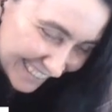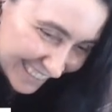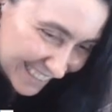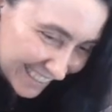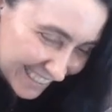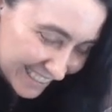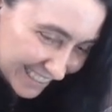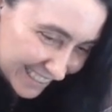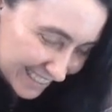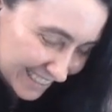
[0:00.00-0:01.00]

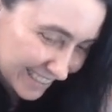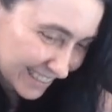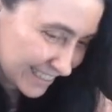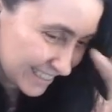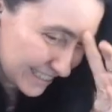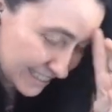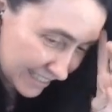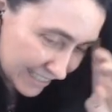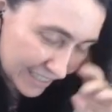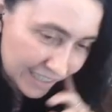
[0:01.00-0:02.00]

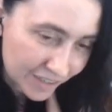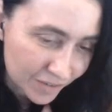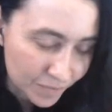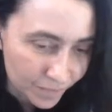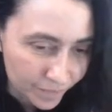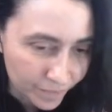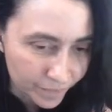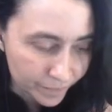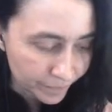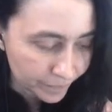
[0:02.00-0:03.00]

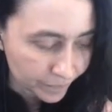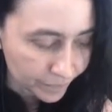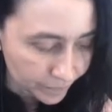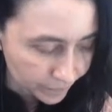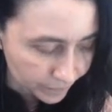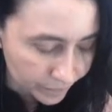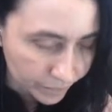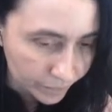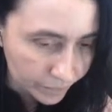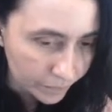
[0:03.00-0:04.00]

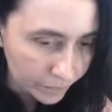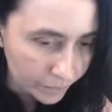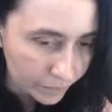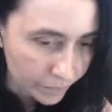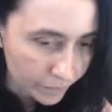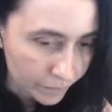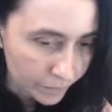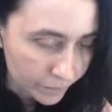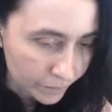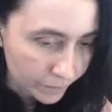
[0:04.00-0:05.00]

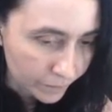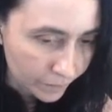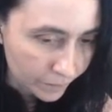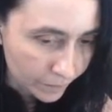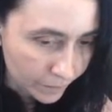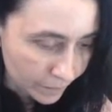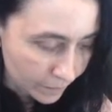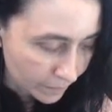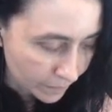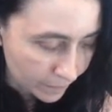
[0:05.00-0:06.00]

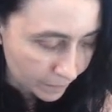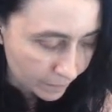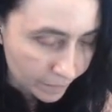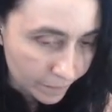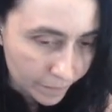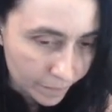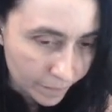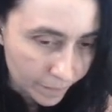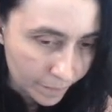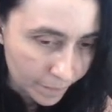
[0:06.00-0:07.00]

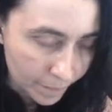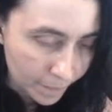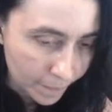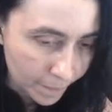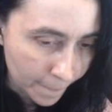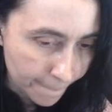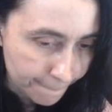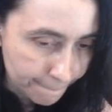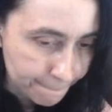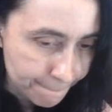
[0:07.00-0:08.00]
[no speech]